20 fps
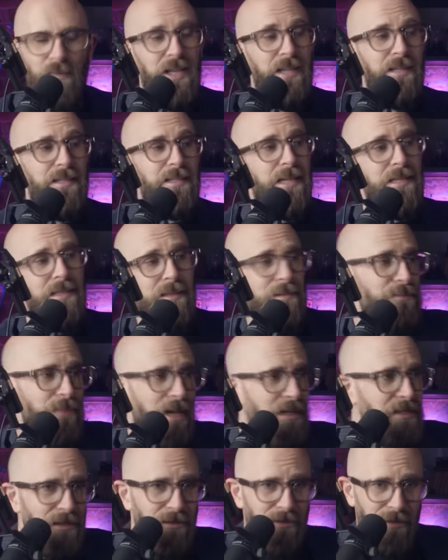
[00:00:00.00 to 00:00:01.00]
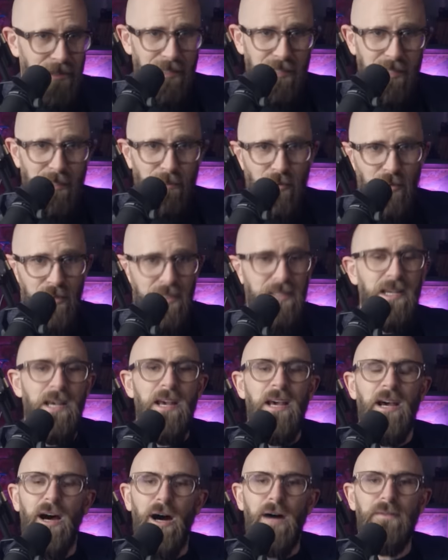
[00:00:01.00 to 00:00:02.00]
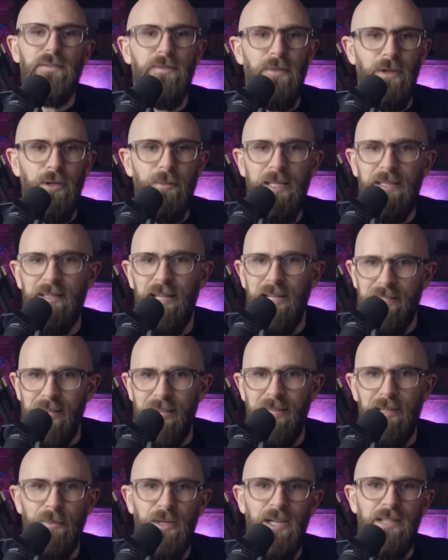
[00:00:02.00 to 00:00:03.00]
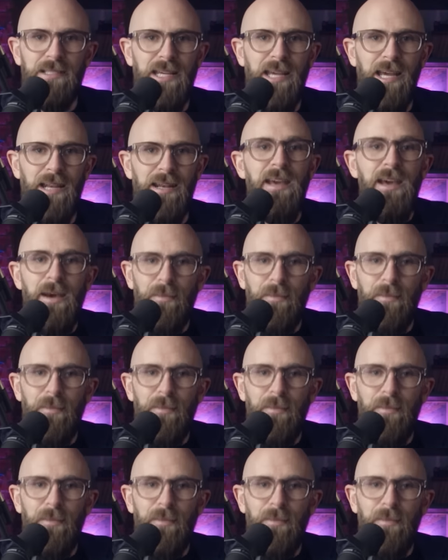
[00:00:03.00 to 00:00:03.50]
But it doesn't matter at this point. After filming, they take it apart again,